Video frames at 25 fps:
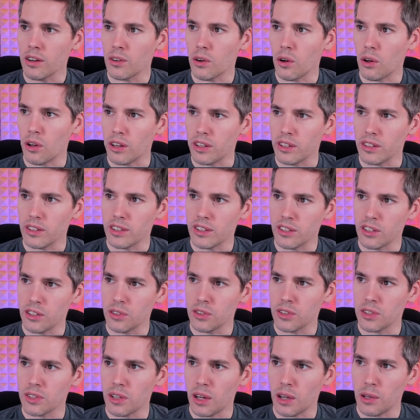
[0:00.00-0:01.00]
hold on. Are
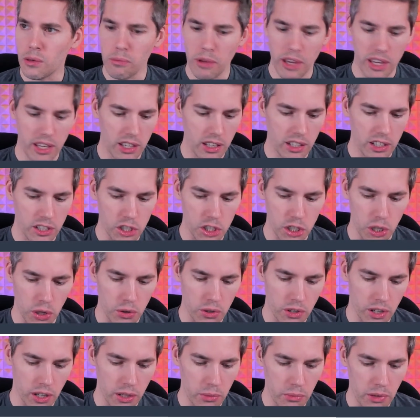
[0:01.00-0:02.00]
you, are you making a
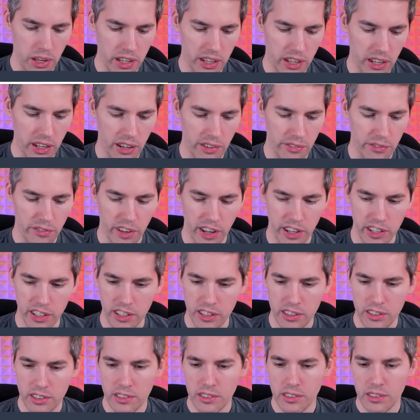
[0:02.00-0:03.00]
joke? Are you making a
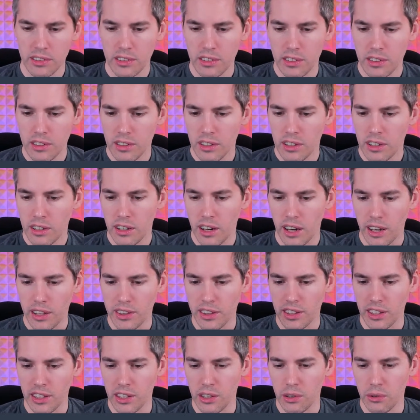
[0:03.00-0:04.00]
funny? I
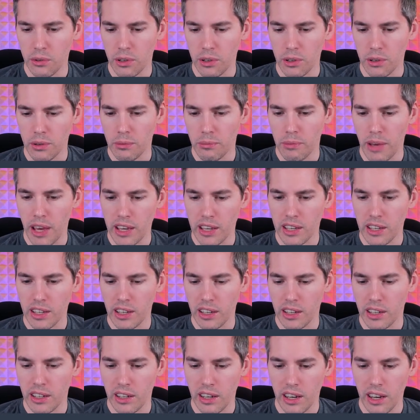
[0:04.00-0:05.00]
think you were
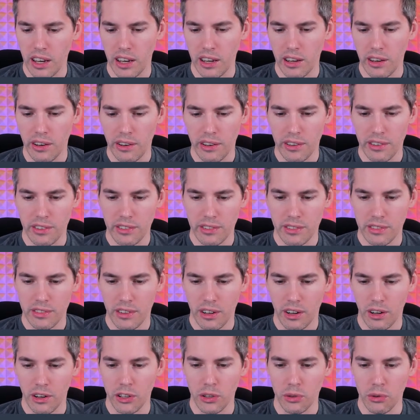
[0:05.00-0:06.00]
making a...
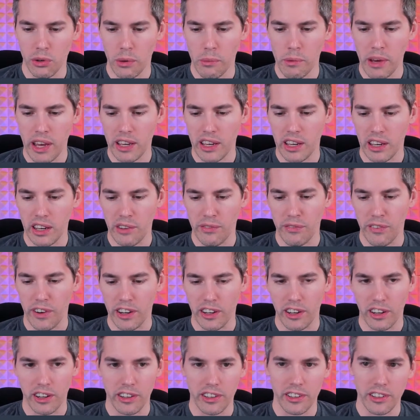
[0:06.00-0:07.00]
Oh, you were making a
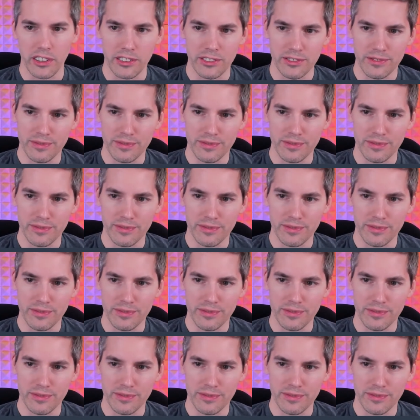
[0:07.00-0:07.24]
funny, aren't you?